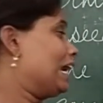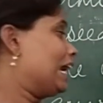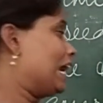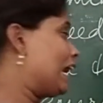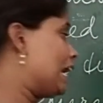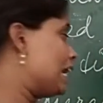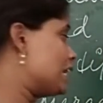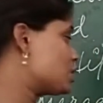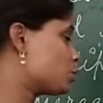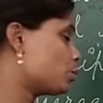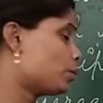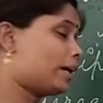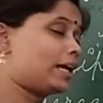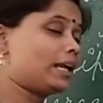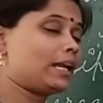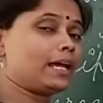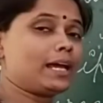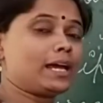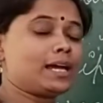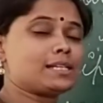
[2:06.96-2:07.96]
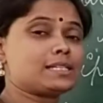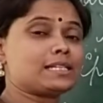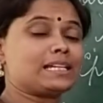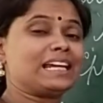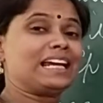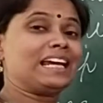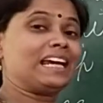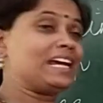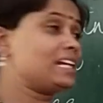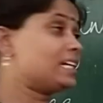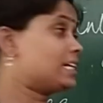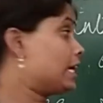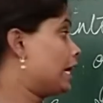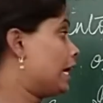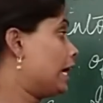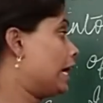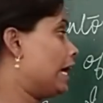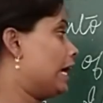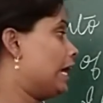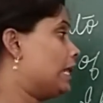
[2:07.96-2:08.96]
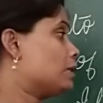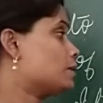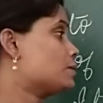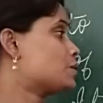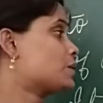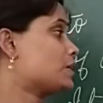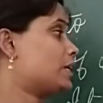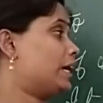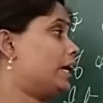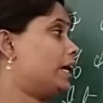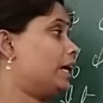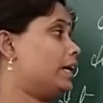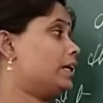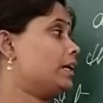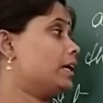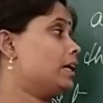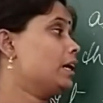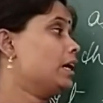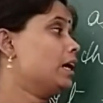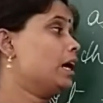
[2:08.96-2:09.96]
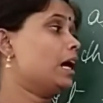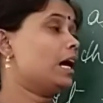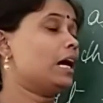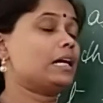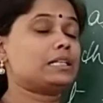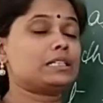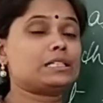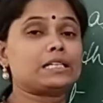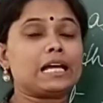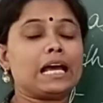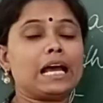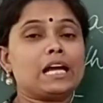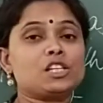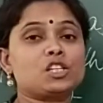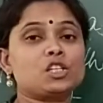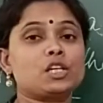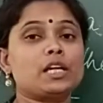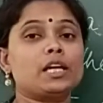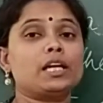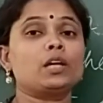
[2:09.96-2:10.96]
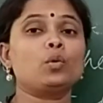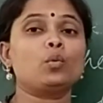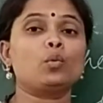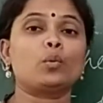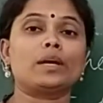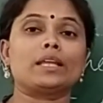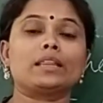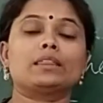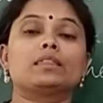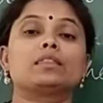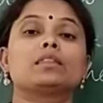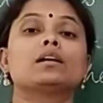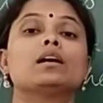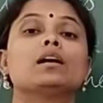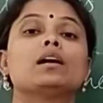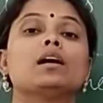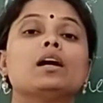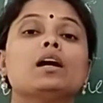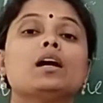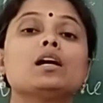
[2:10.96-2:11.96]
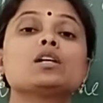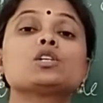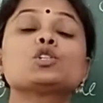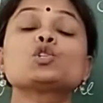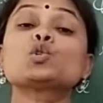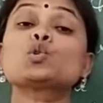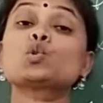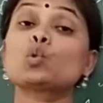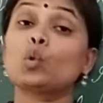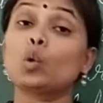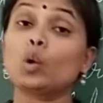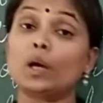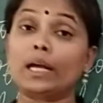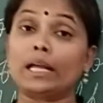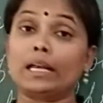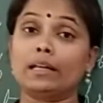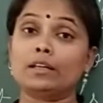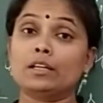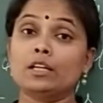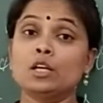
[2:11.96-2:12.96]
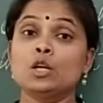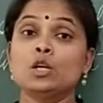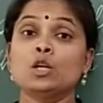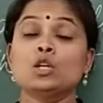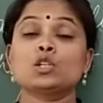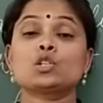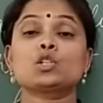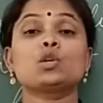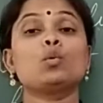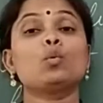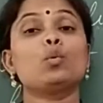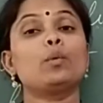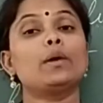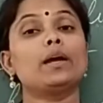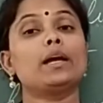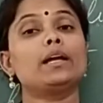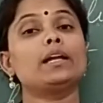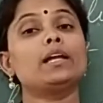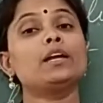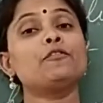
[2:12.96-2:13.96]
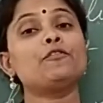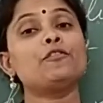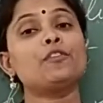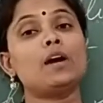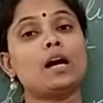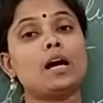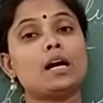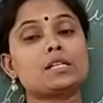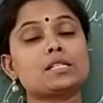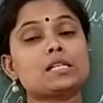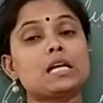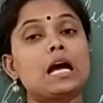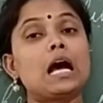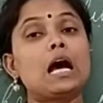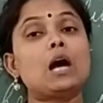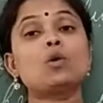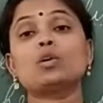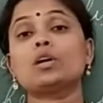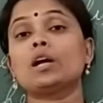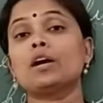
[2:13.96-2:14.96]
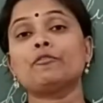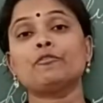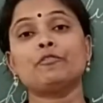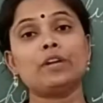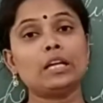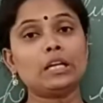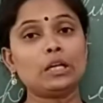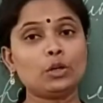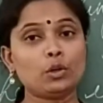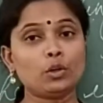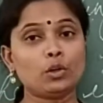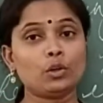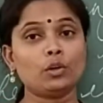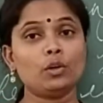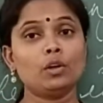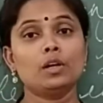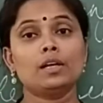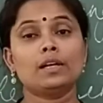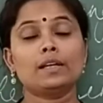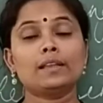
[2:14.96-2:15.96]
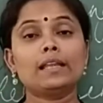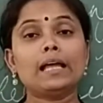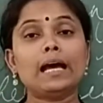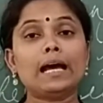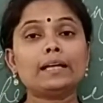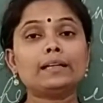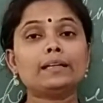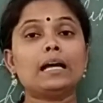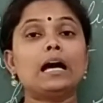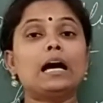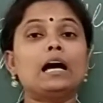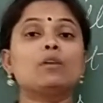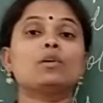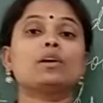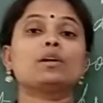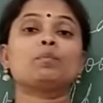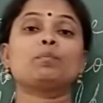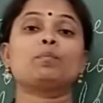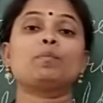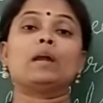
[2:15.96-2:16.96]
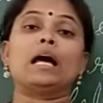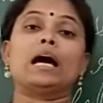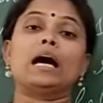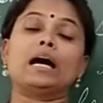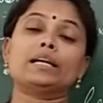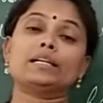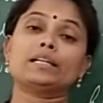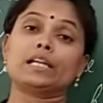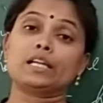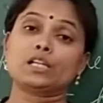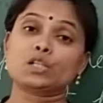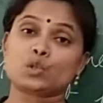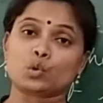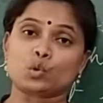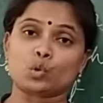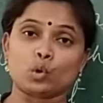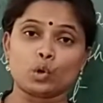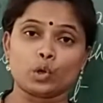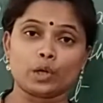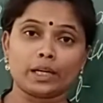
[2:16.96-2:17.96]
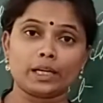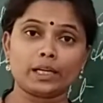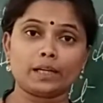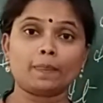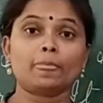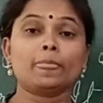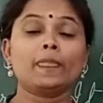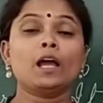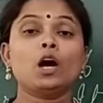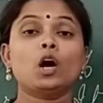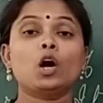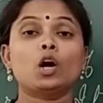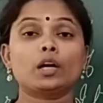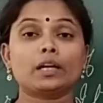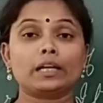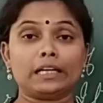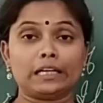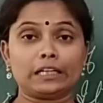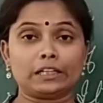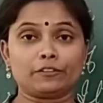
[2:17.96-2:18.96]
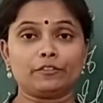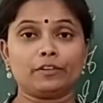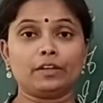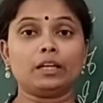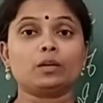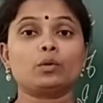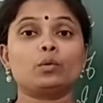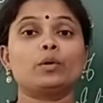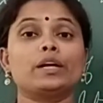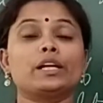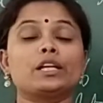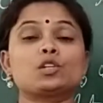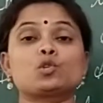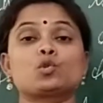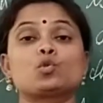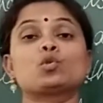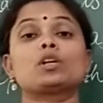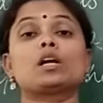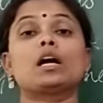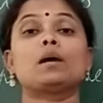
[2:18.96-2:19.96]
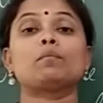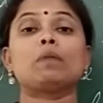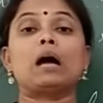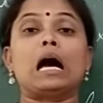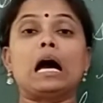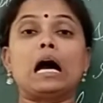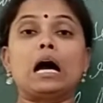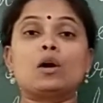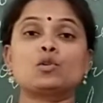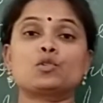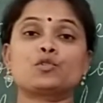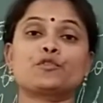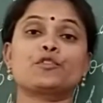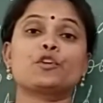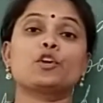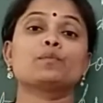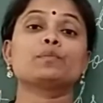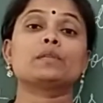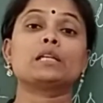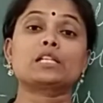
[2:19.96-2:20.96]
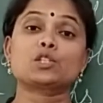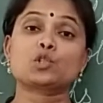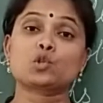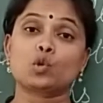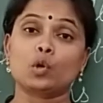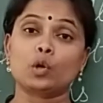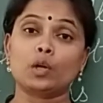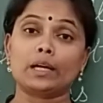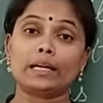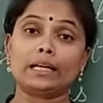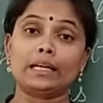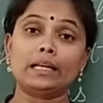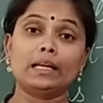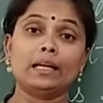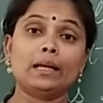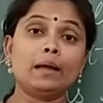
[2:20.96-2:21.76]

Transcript: as well as it helps in attaching with the soil. So very first, how come we know that our plant is growing or it will going to come out from the soil?